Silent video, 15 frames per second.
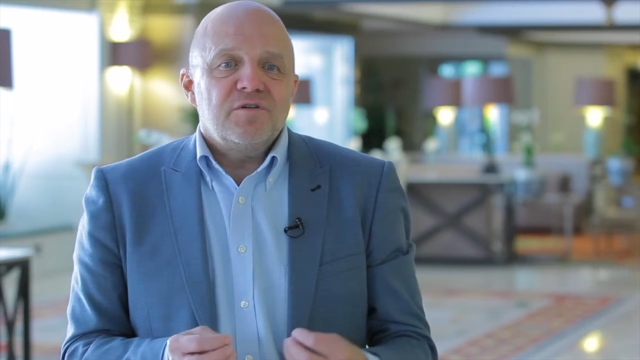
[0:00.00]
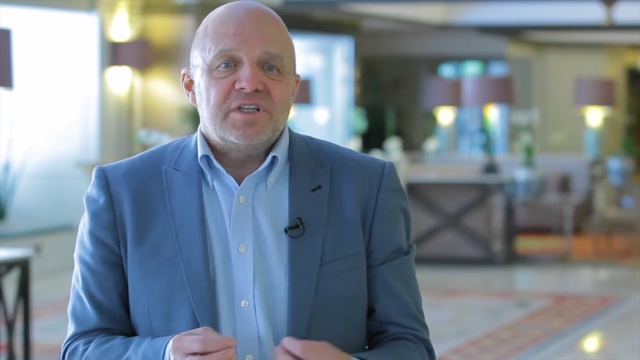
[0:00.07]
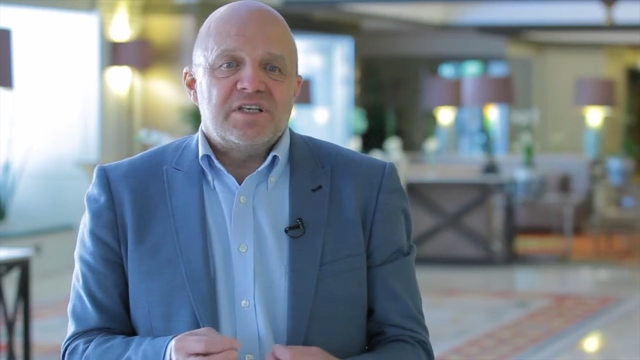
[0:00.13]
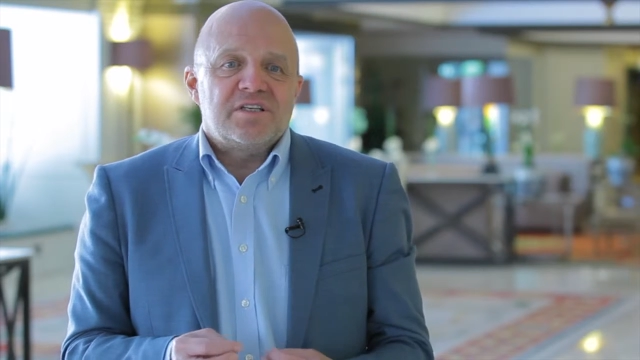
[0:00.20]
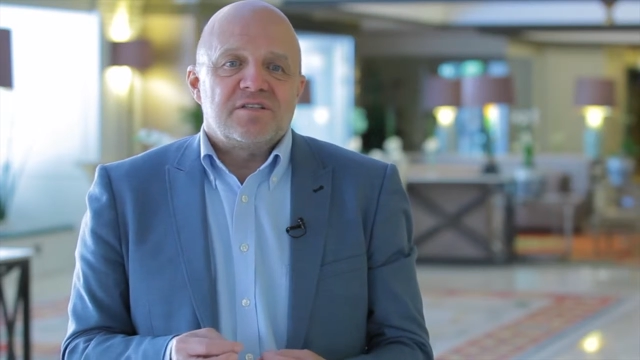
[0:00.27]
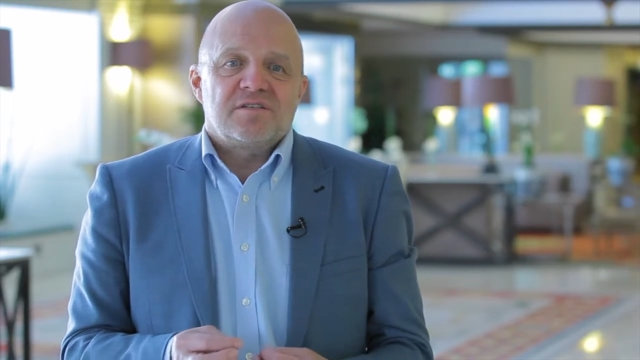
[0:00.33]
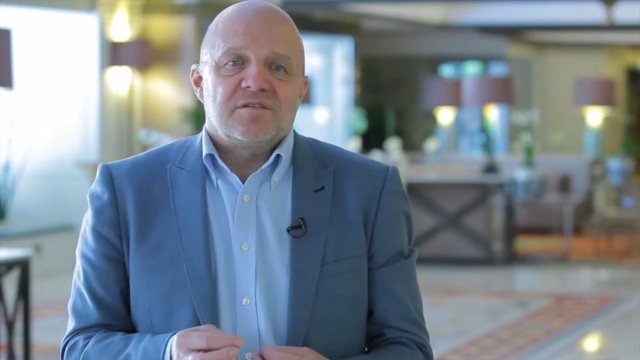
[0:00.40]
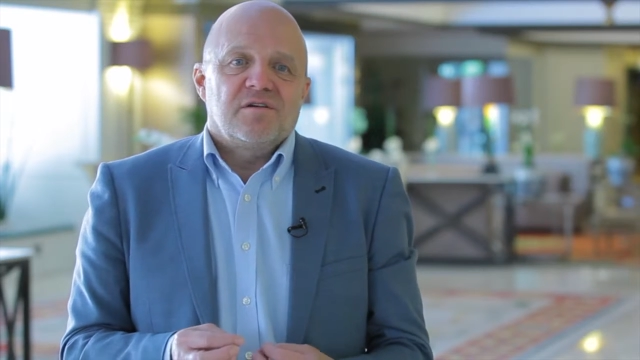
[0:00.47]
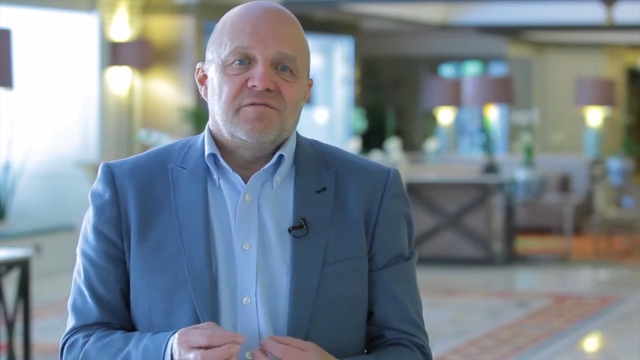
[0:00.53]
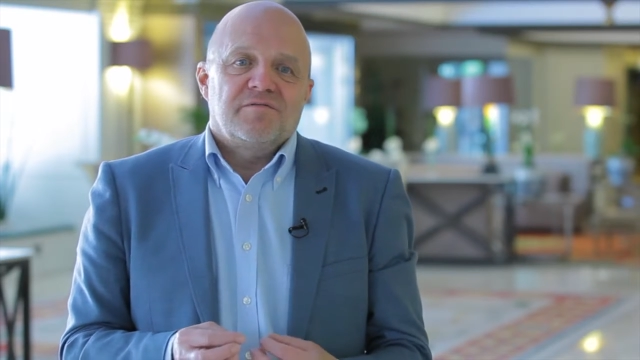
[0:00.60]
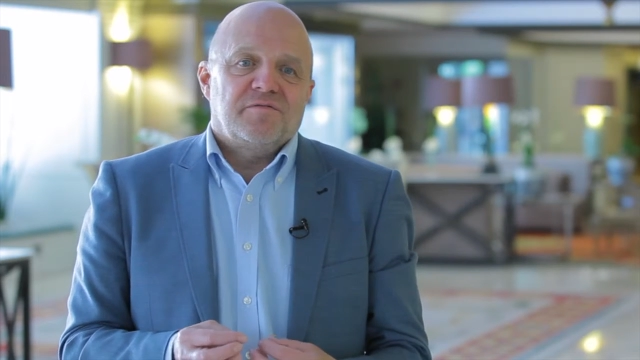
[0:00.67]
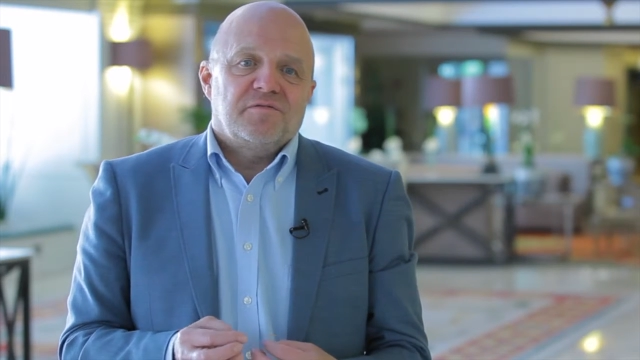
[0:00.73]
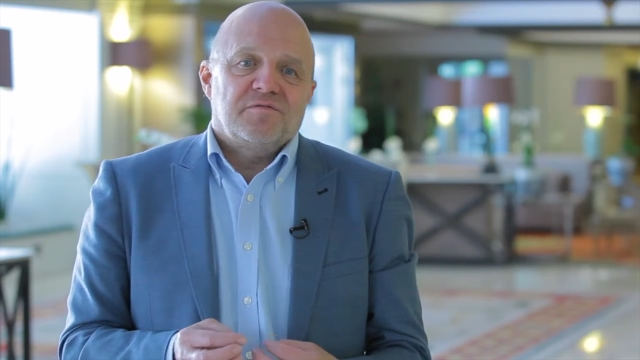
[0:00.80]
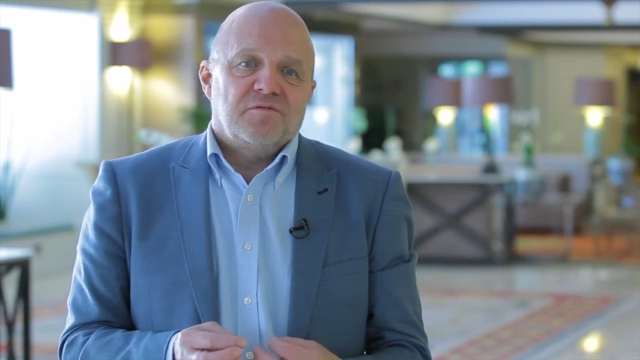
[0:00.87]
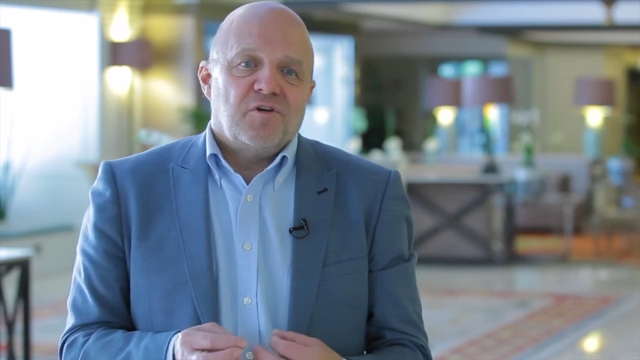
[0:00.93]
it is
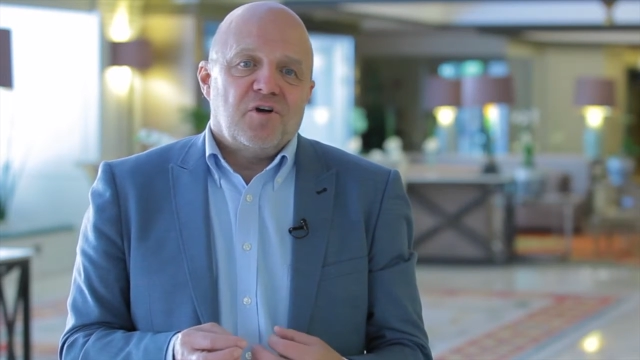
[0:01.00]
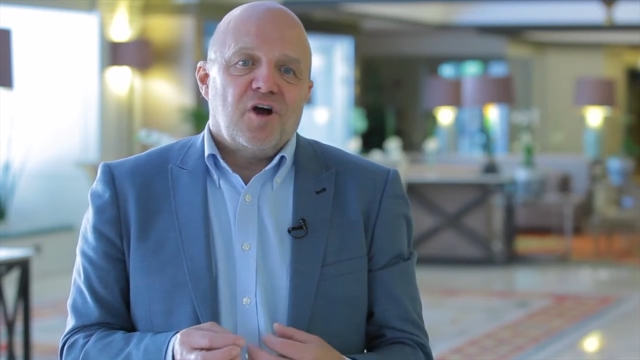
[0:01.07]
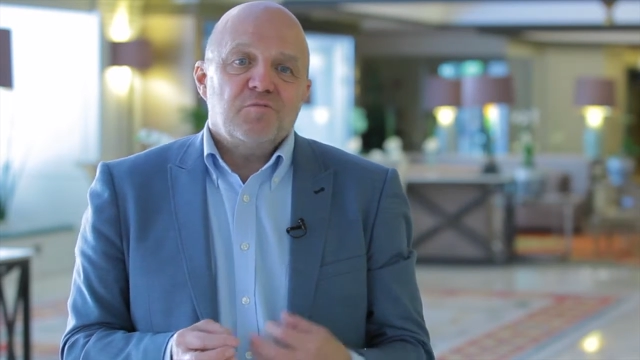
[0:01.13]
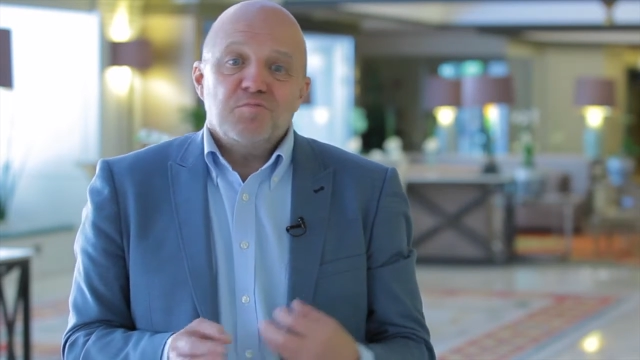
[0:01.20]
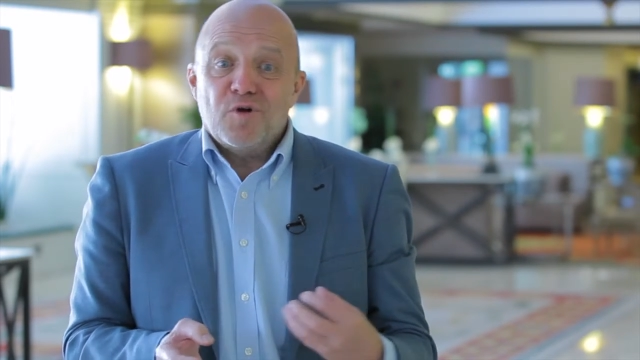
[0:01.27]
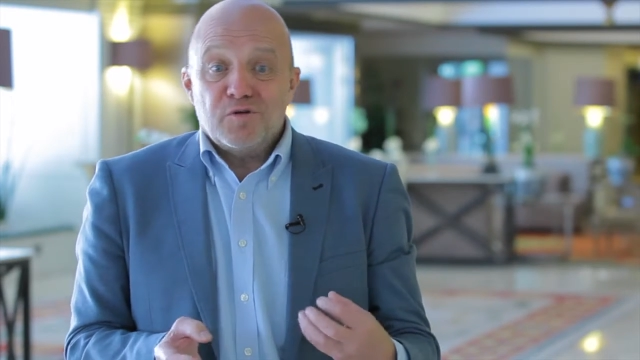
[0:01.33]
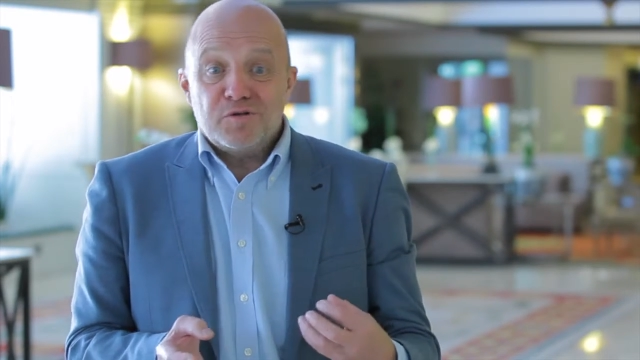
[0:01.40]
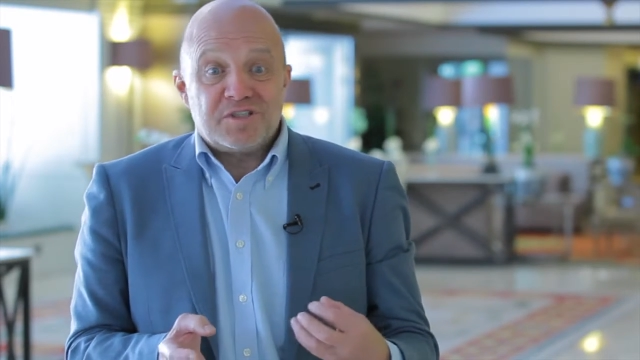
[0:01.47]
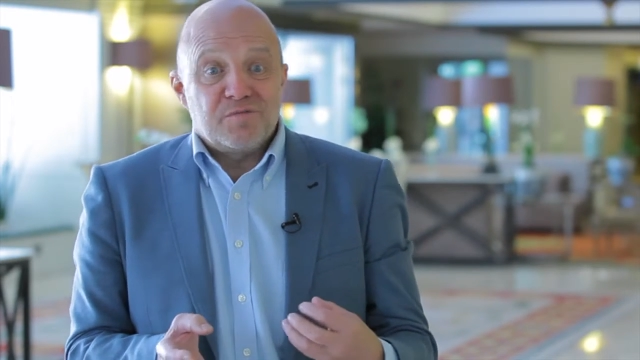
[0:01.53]
of utmost